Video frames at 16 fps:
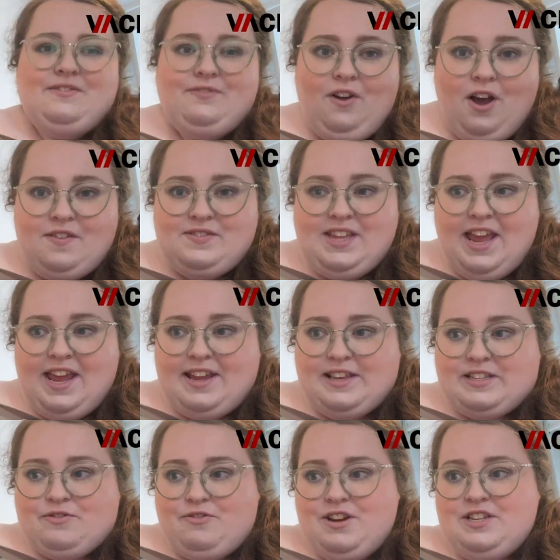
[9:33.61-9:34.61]
5
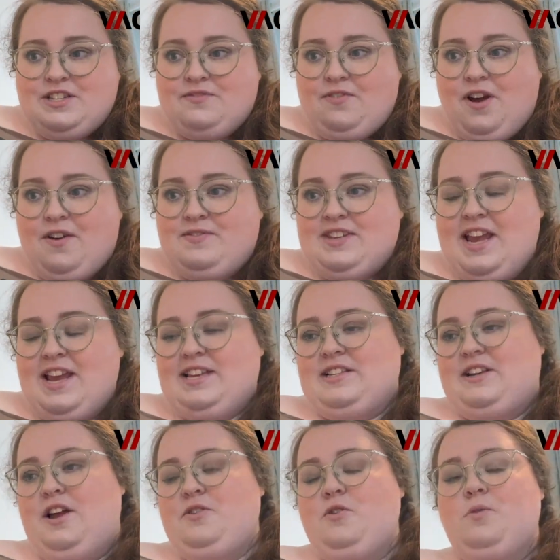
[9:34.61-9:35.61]
days, 3 to 5 days,
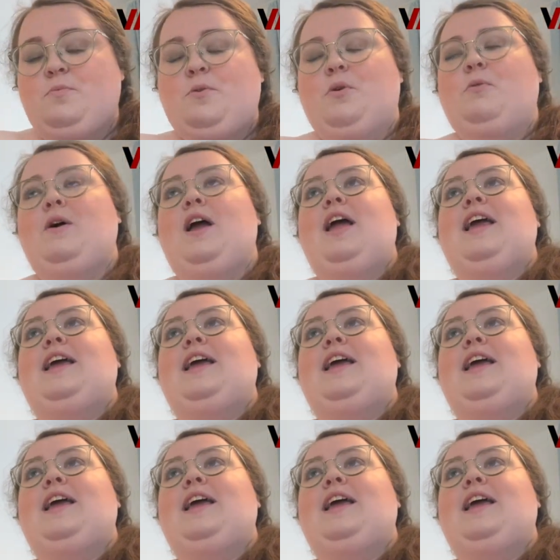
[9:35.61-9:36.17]
like normal.